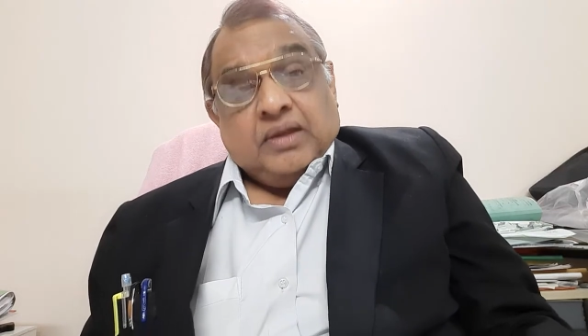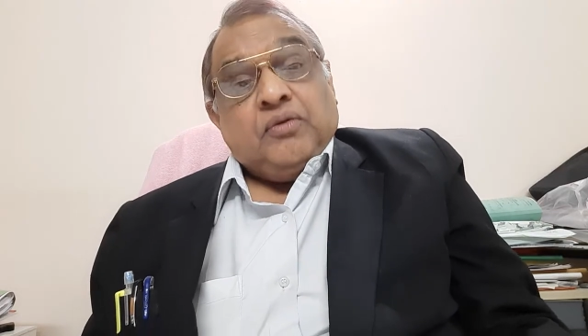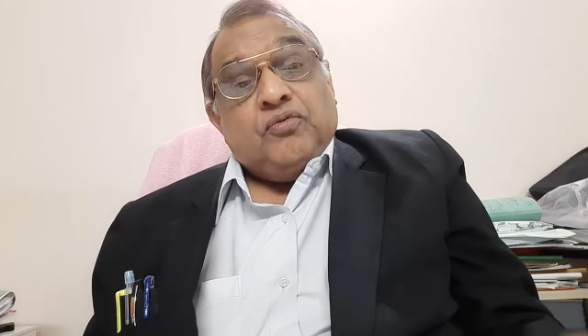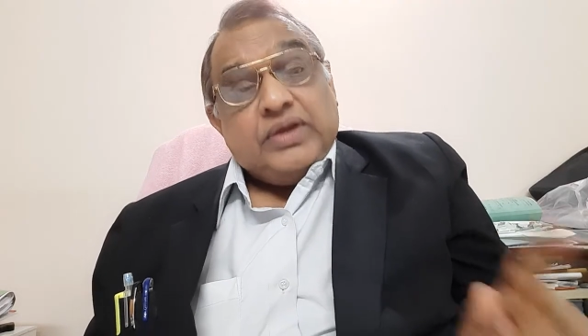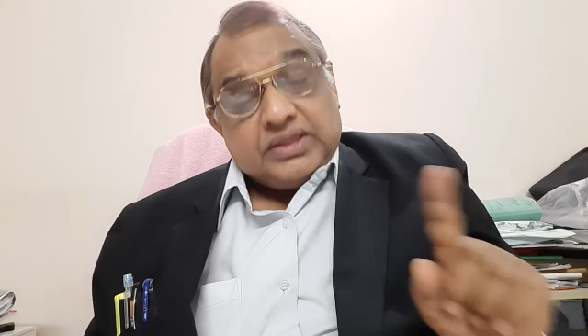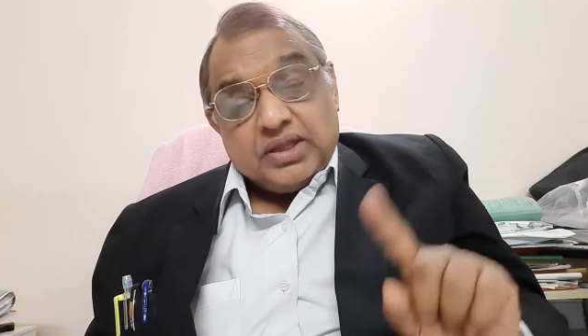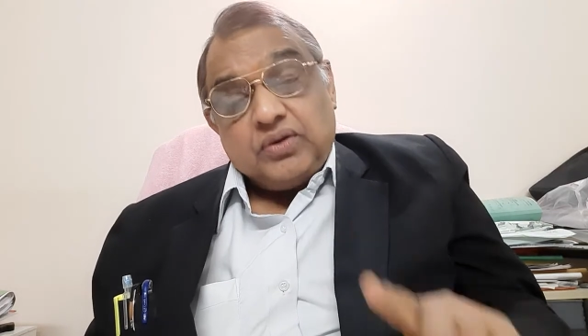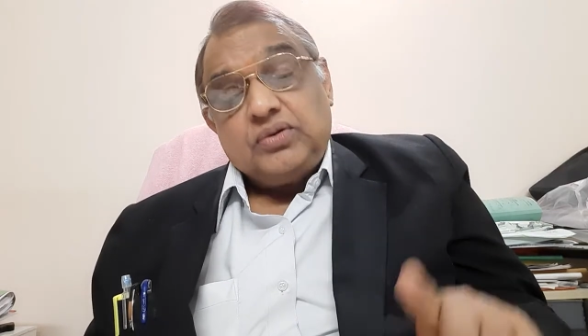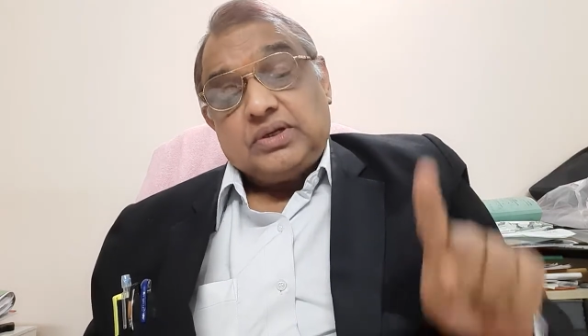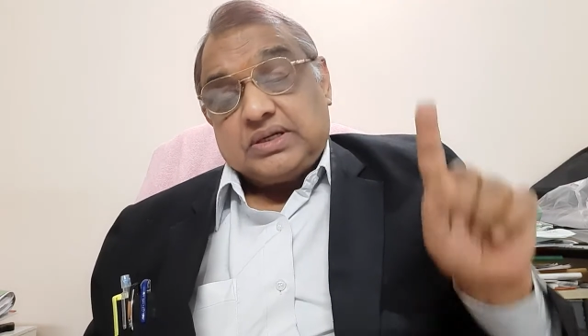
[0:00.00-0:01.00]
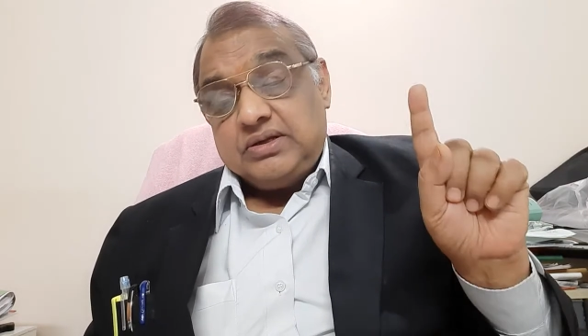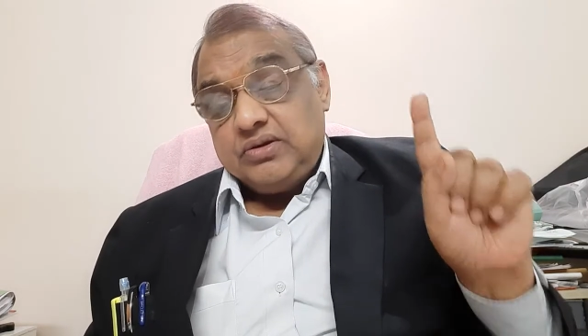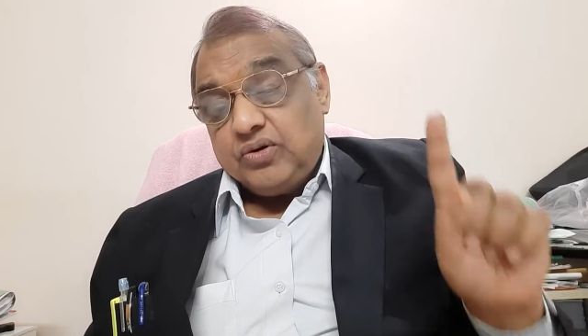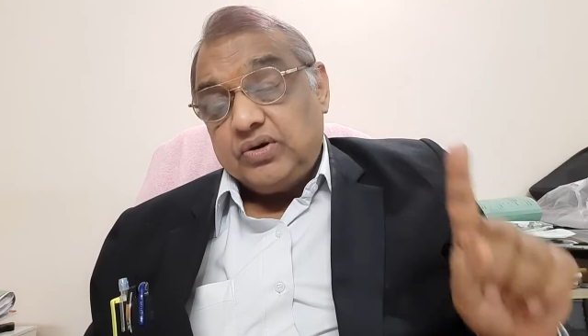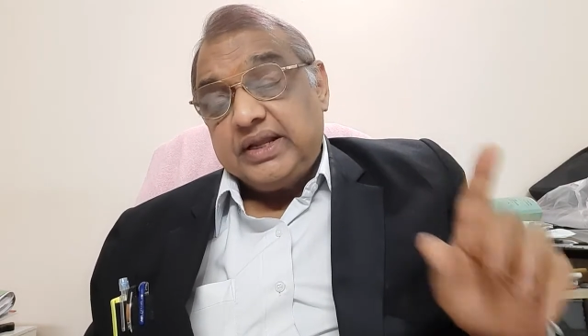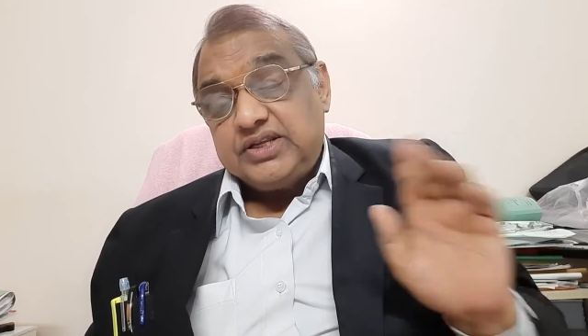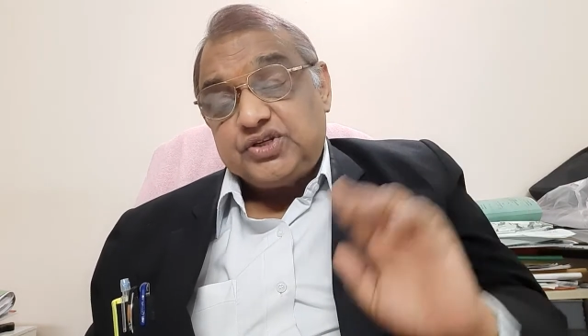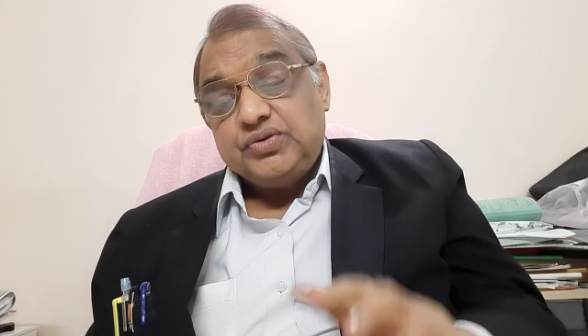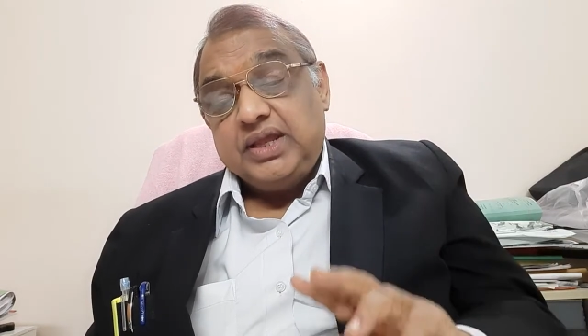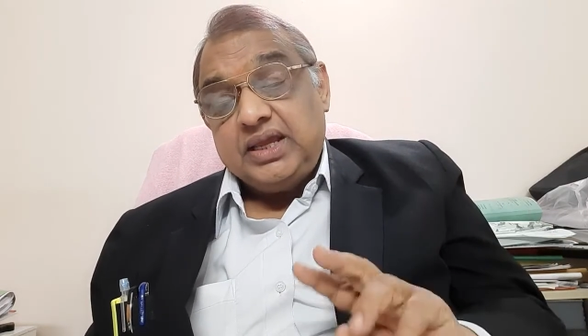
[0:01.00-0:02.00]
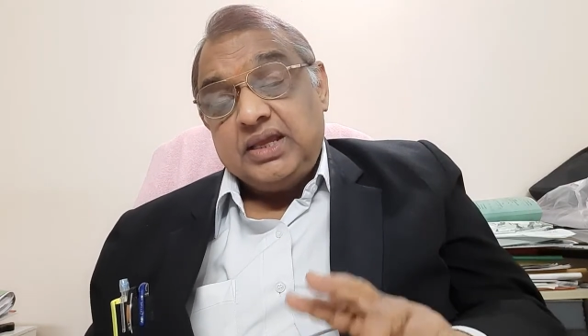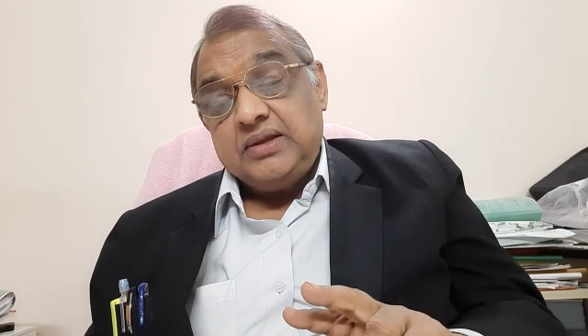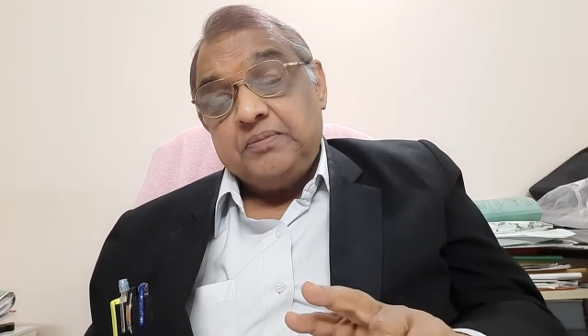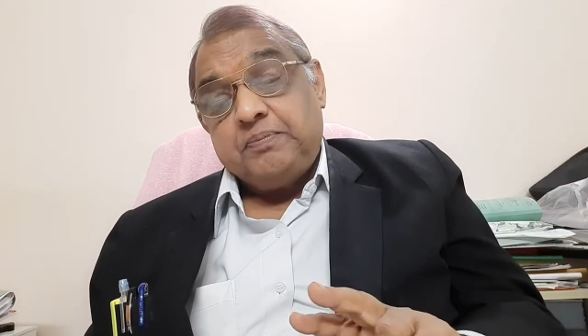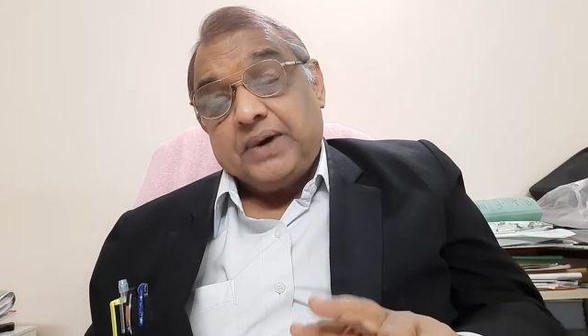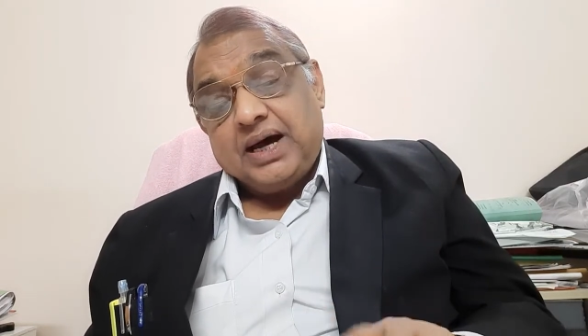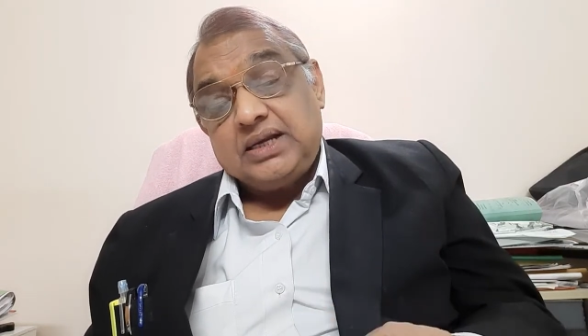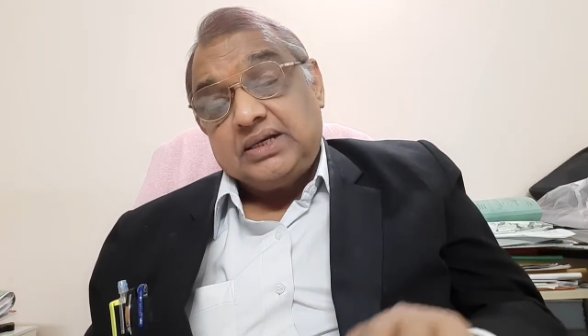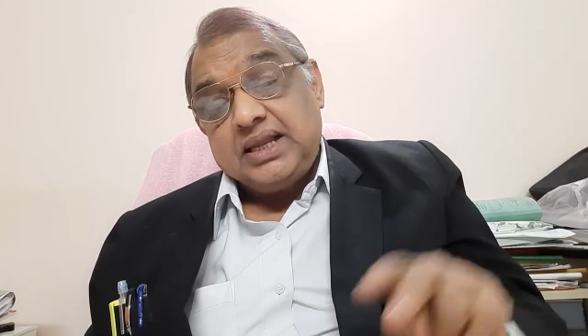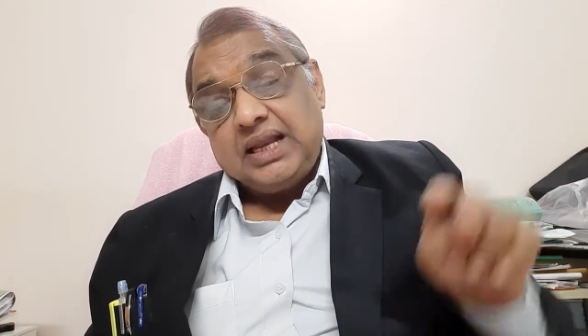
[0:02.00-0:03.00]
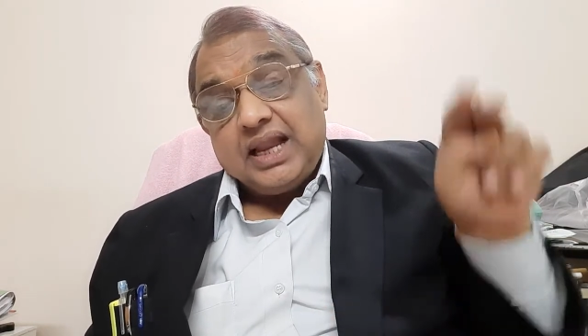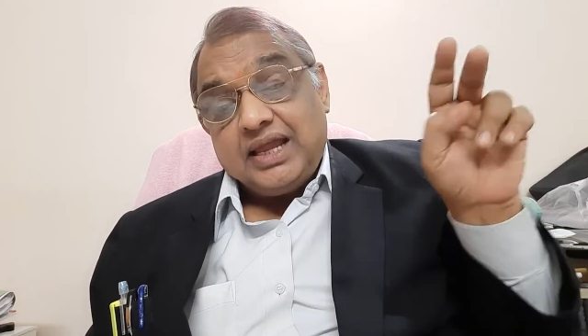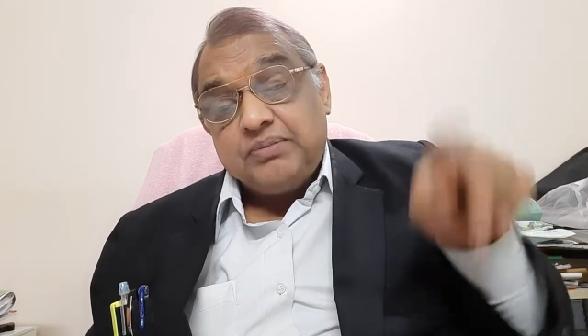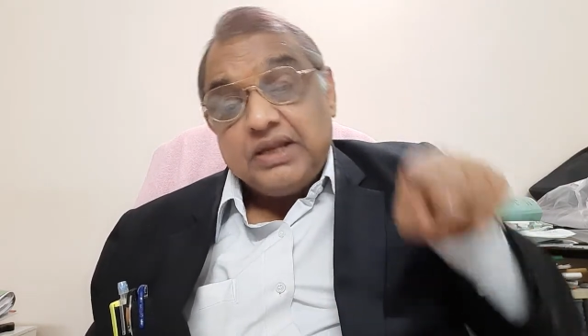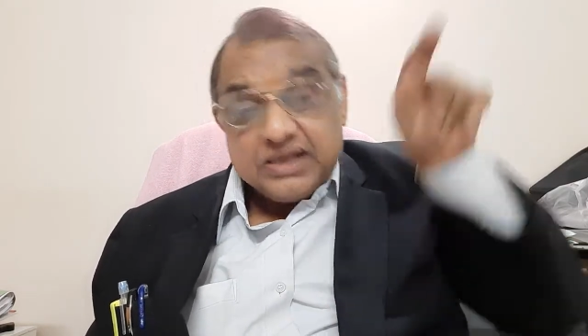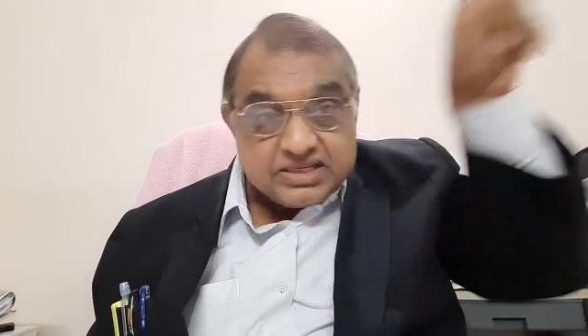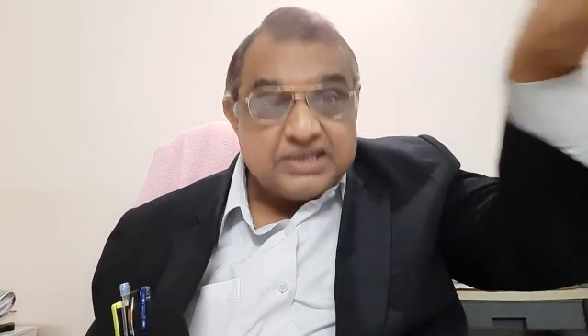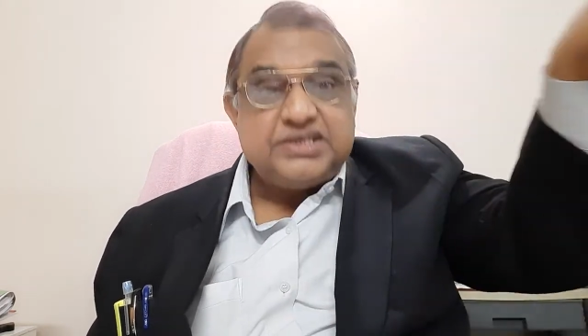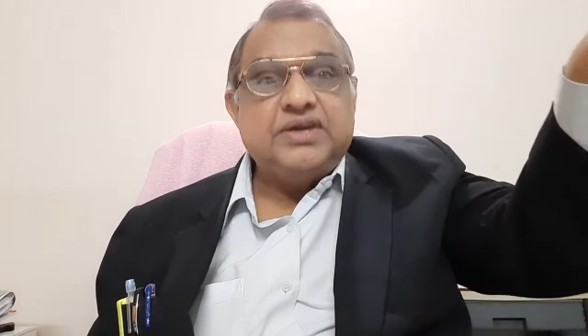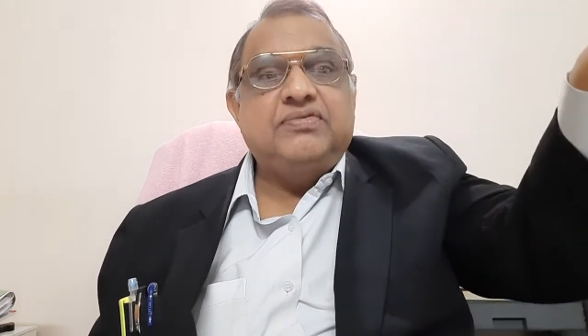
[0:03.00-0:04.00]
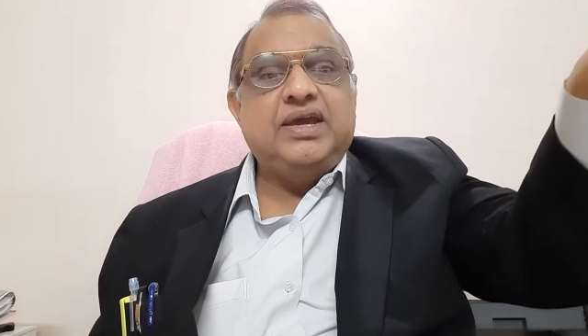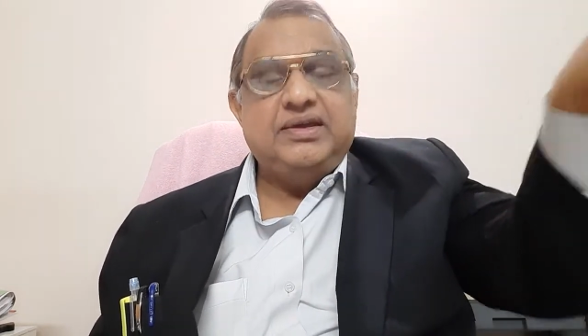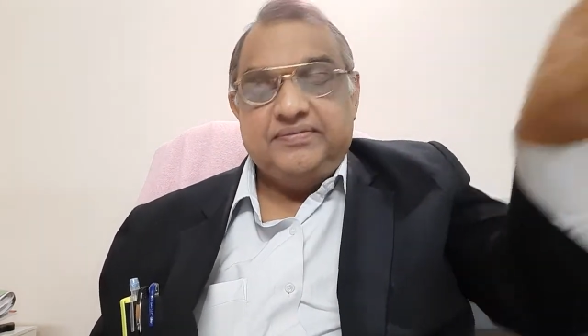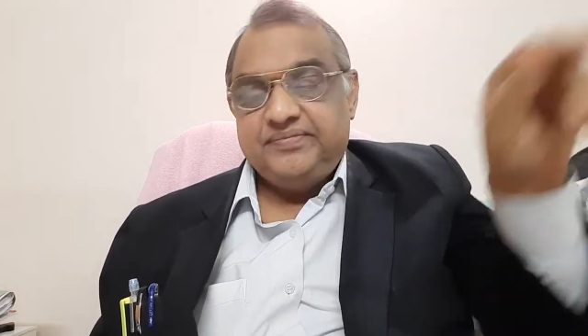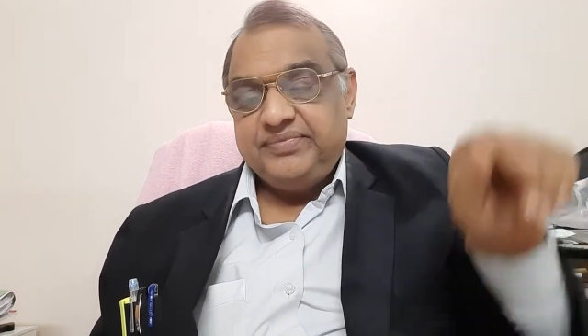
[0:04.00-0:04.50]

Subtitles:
without notice to the party liable in such a way